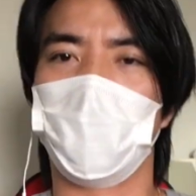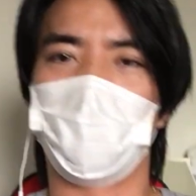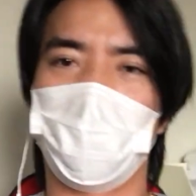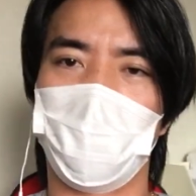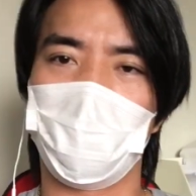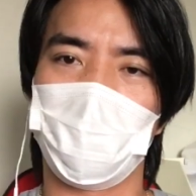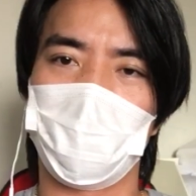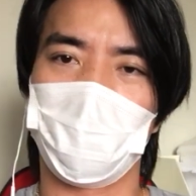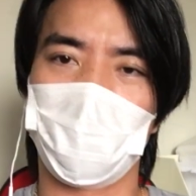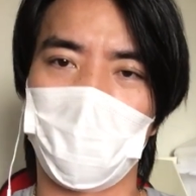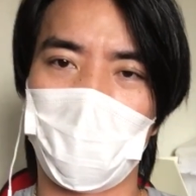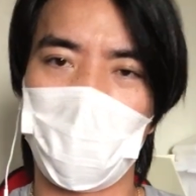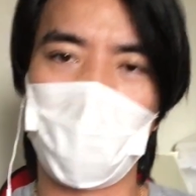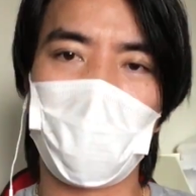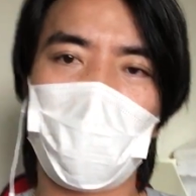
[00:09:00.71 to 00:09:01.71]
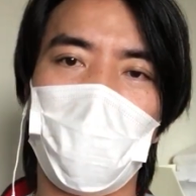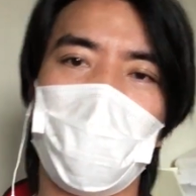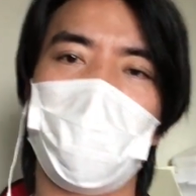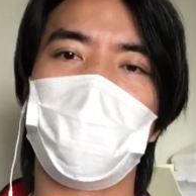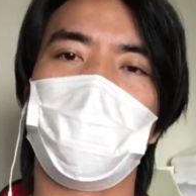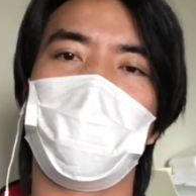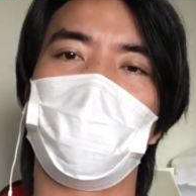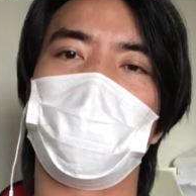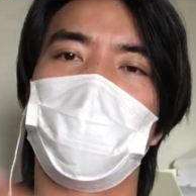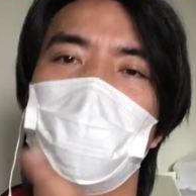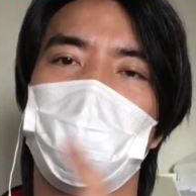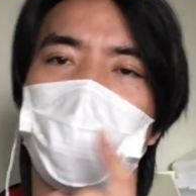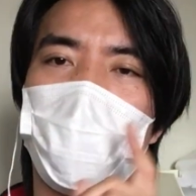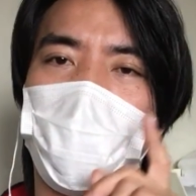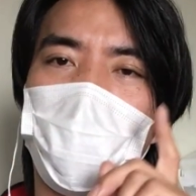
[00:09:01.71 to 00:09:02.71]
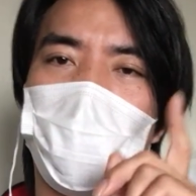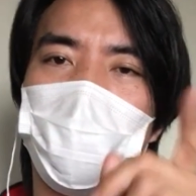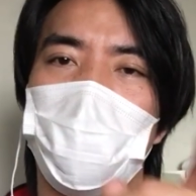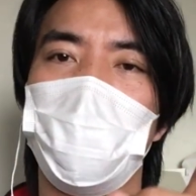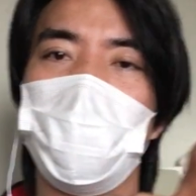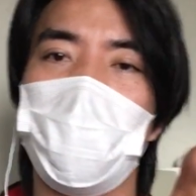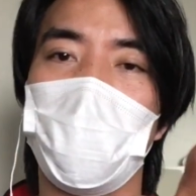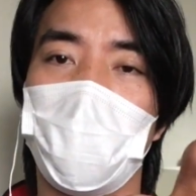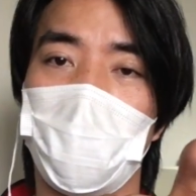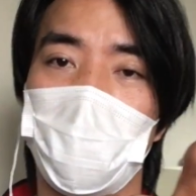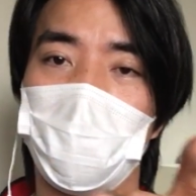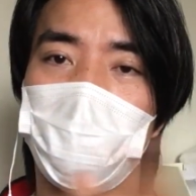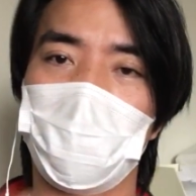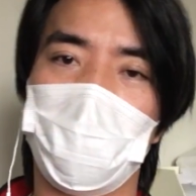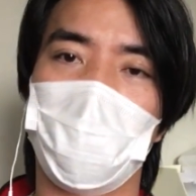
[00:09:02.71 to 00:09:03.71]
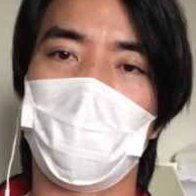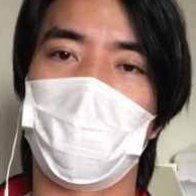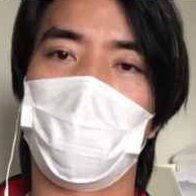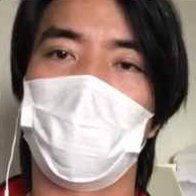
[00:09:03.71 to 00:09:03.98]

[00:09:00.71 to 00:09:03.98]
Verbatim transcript: But I'm recording this so that way you guys can